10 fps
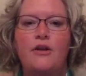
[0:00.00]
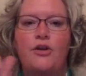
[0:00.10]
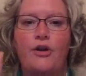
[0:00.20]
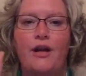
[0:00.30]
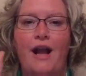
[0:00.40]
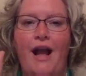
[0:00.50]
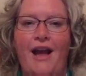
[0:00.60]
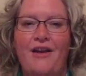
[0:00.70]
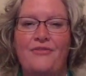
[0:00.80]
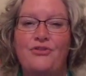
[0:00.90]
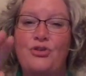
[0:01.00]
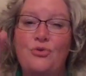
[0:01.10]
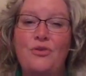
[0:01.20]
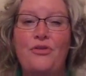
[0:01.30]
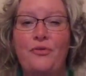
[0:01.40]
You're going to have
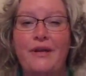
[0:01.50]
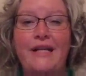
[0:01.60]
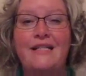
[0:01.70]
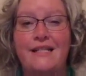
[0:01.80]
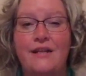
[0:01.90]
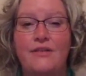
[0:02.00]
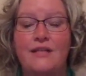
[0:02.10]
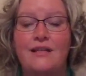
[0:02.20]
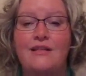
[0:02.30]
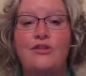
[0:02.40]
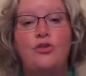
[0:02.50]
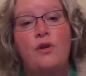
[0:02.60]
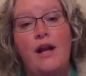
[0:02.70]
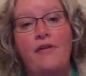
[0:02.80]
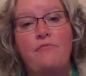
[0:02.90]
2 to 3 detail sentences. You
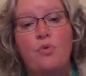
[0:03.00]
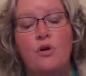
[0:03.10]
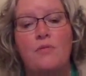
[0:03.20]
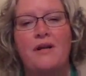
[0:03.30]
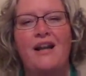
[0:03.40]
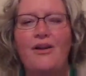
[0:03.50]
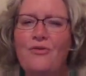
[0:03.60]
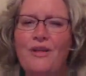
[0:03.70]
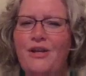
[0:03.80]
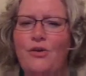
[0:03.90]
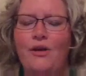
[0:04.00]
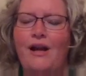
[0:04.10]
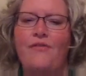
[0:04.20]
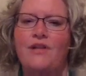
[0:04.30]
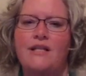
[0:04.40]
can have more, but I don't think you can
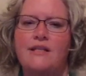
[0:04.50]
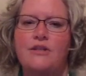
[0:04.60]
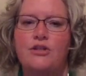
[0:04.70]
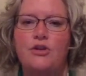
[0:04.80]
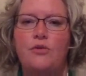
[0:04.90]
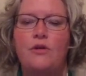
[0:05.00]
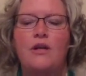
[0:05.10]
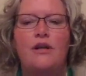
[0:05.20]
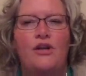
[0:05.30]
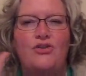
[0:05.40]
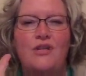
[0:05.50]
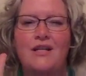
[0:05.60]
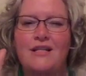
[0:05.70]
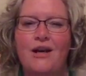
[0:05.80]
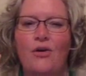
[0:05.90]
have less than 2 because you
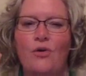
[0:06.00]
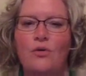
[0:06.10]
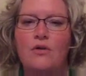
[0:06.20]
need to tell